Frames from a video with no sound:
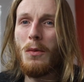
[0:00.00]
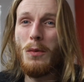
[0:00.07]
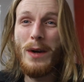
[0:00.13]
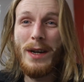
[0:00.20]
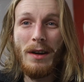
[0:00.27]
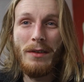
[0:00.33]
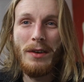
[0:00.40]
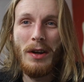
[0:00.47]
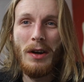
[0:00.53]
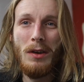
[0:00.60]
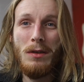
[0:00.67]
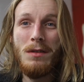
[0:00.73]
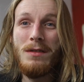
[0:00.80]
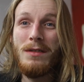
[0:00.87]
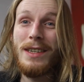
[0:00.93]
We don't
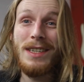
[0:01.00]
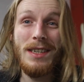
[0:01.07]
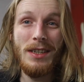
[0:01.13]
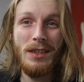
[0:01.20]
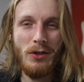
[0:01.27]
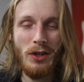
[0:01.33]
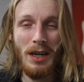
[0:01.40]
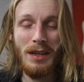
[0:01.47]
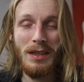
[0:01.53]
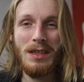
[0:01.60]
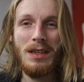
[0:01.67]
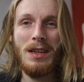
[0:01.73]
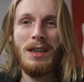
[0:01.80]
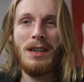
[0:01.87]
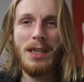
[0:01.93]
know, this is
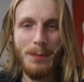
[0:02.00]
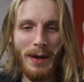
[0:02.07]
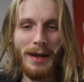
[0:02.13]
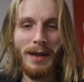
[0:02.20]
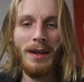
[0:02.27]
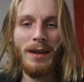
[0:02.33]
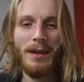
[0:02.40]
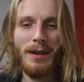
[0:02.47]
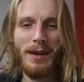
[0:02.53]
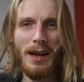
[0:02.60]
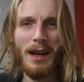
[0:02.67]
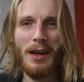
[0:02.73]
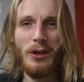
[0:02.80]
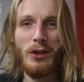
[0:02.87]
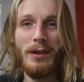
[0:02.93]
just
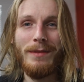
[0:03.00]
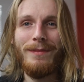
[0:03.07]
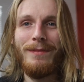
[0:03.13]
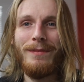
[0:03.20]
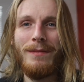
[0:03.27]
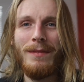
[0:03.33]
speculation.